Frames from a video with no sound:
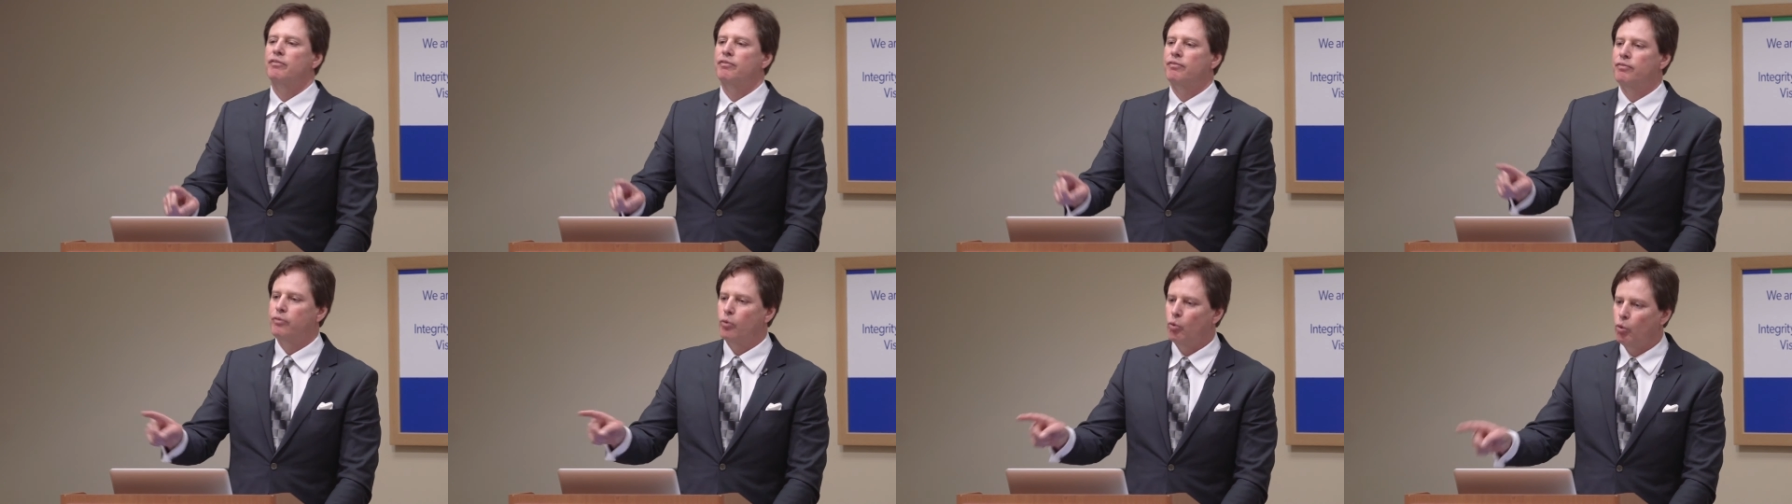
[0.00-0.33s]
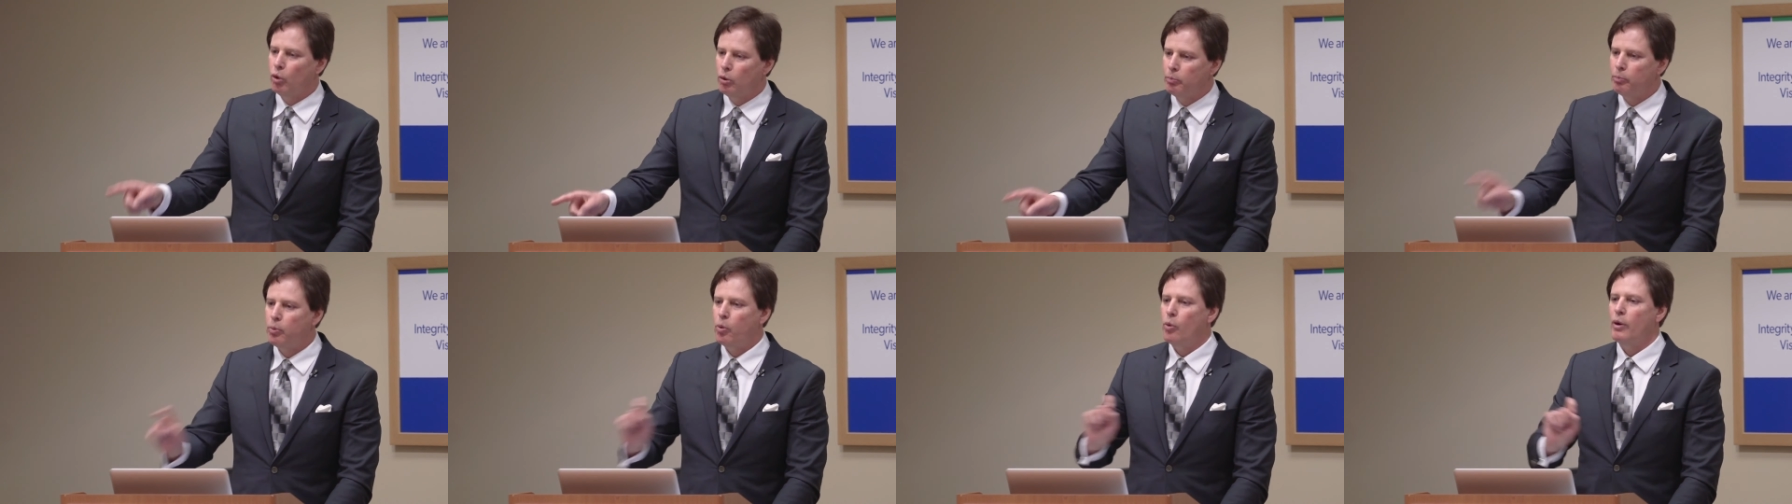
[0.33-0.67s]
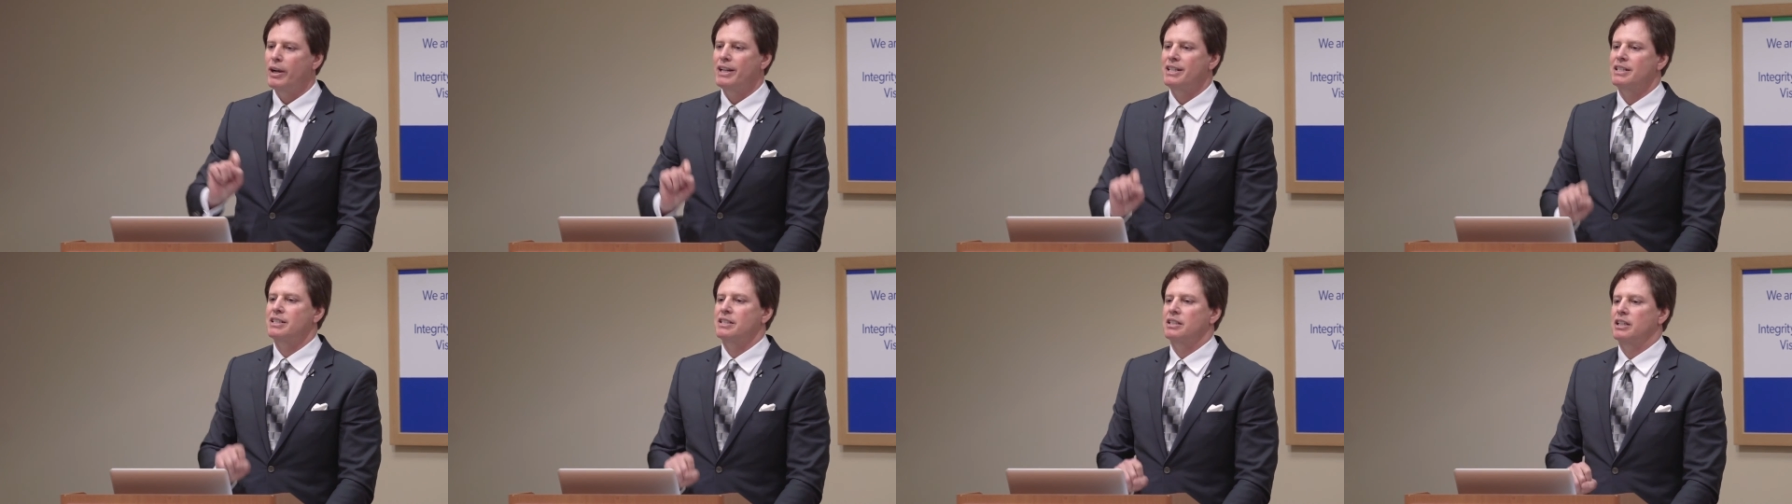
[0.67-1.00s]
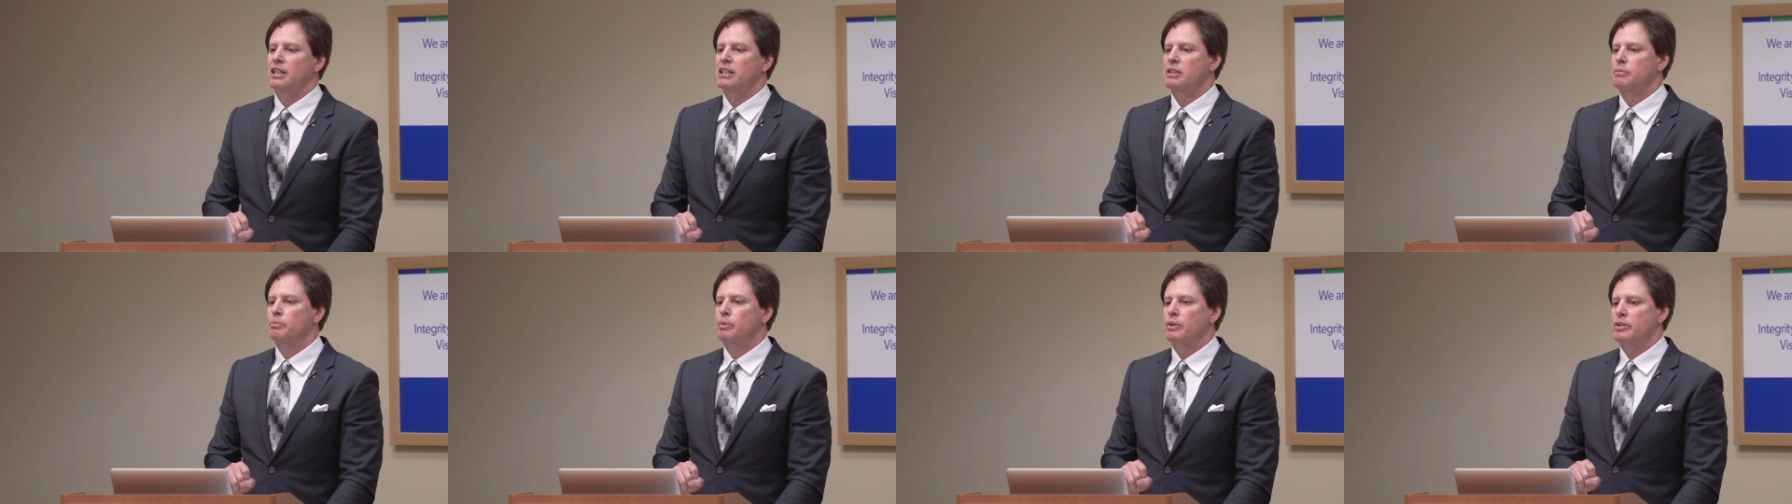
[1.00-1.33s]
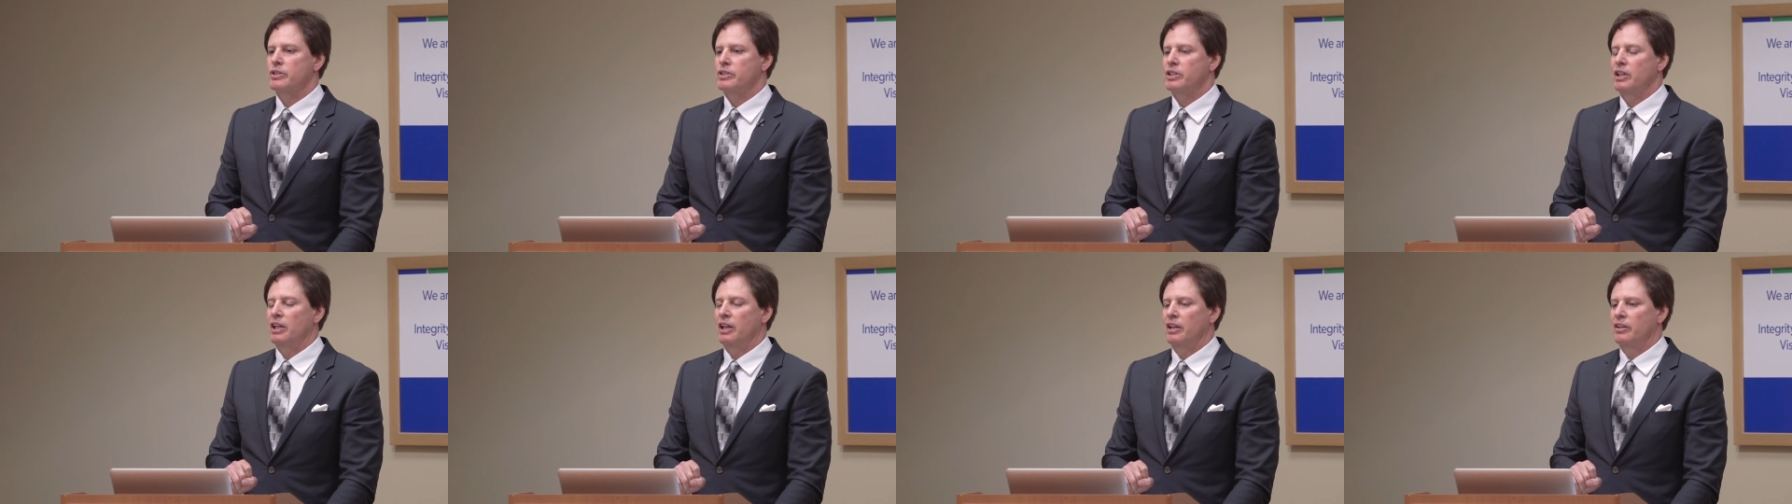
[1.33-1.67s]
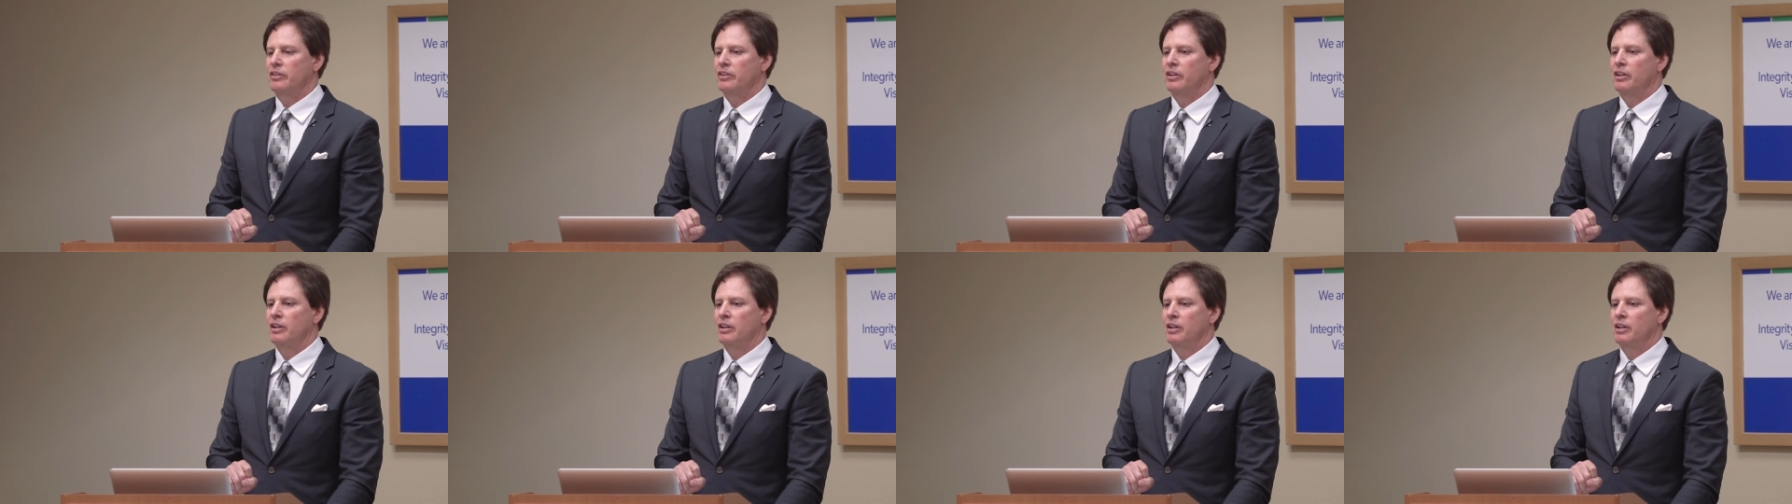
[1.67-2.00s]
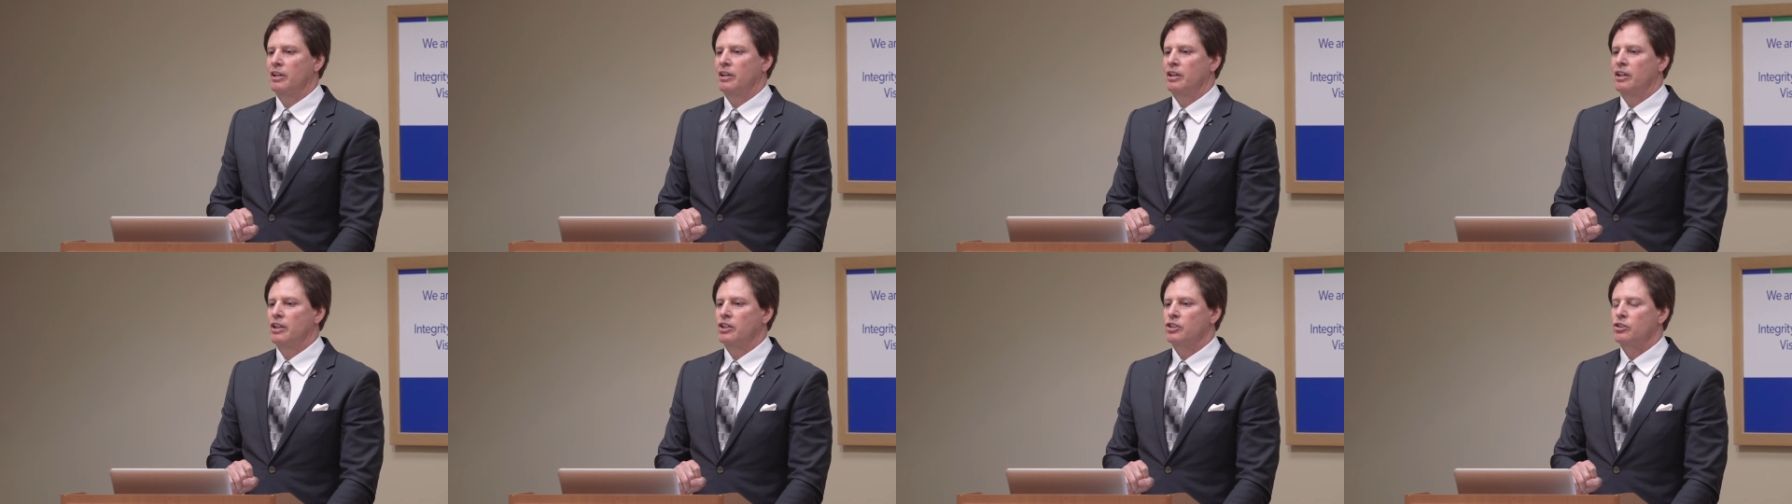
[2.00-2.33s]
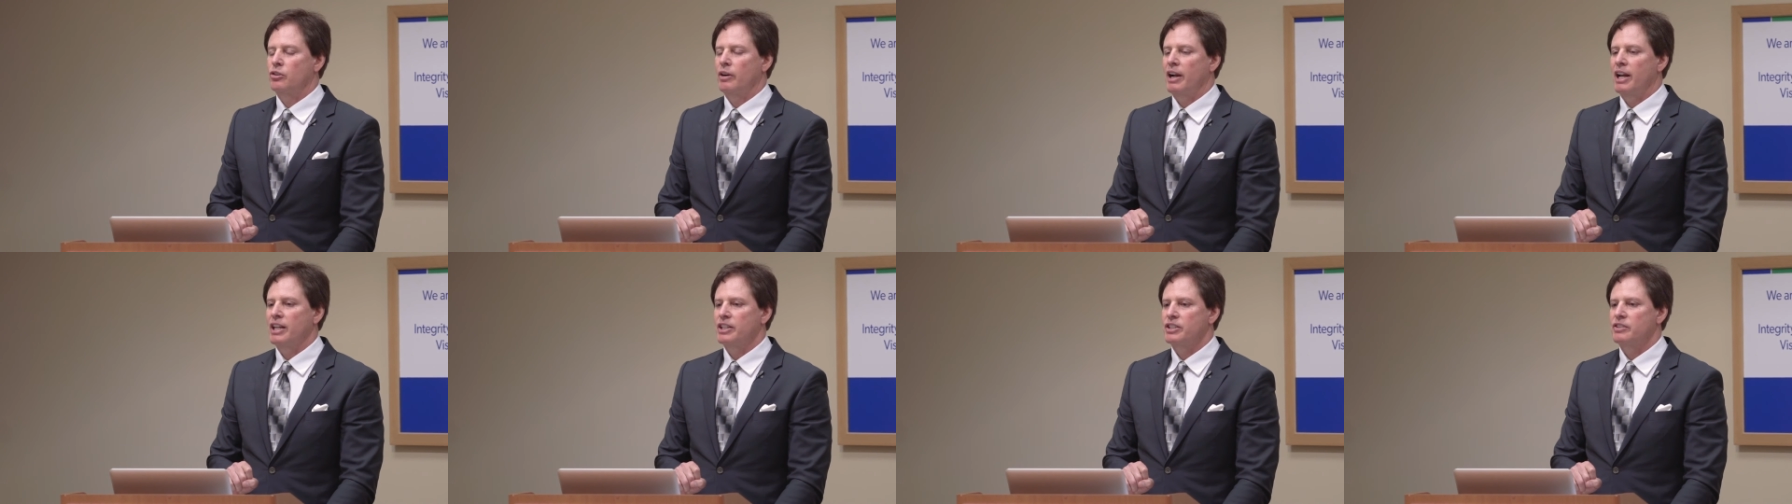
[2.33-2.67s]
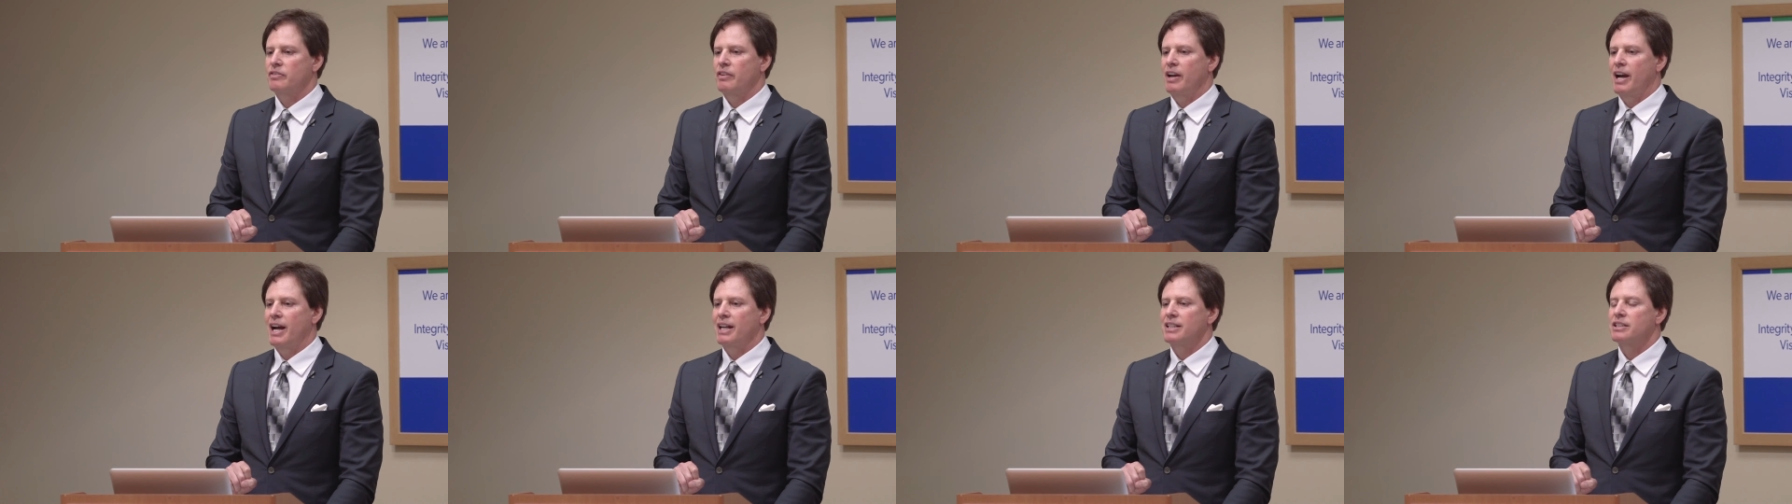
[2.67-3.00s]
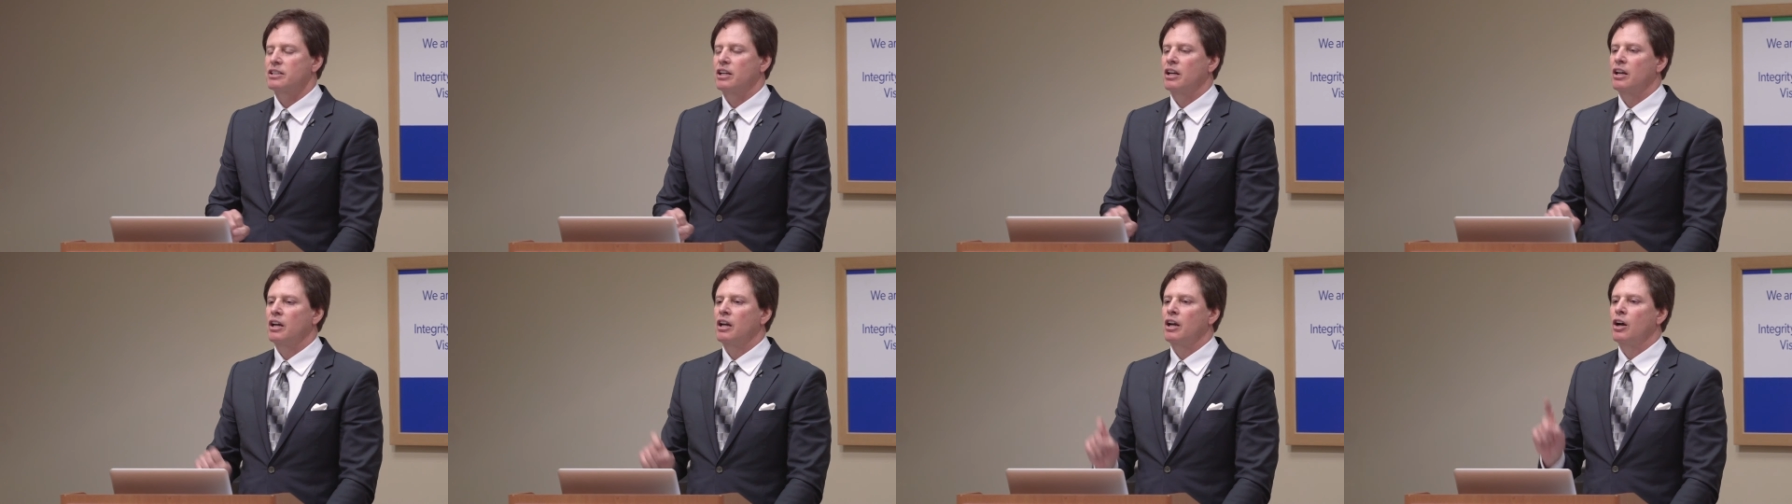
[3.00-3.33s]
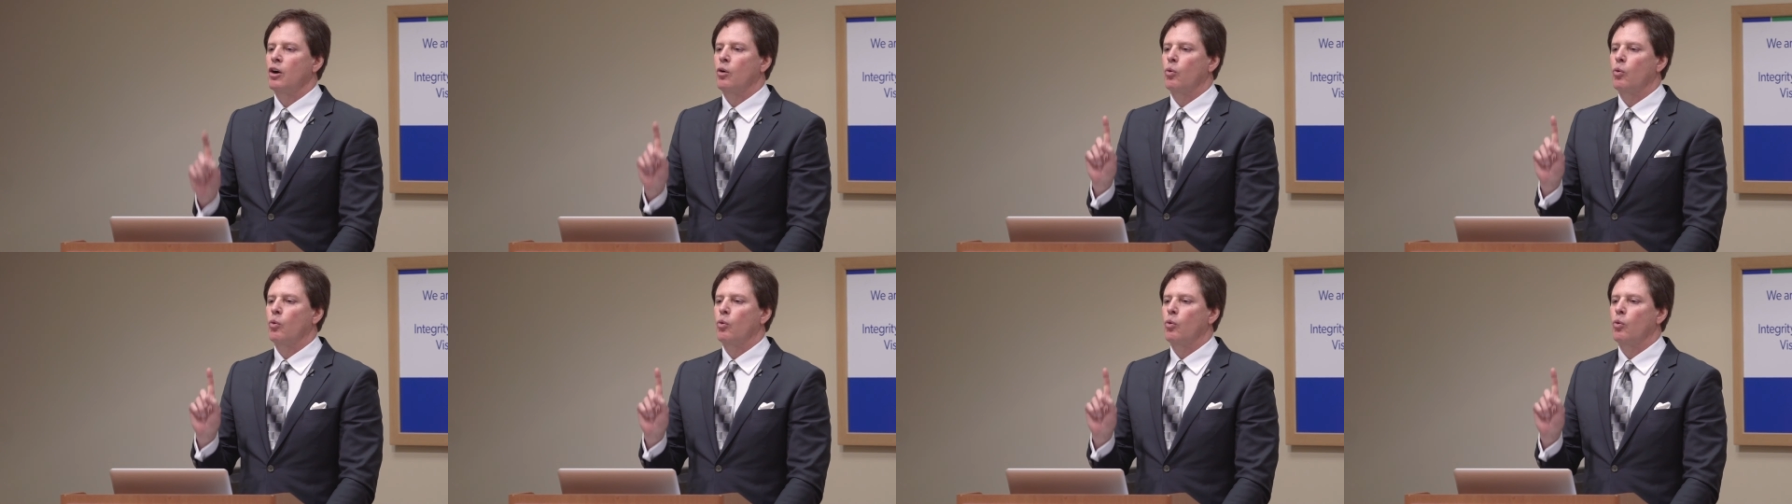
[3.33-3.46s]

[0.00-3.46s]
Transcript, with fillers: 4.6% trans fats,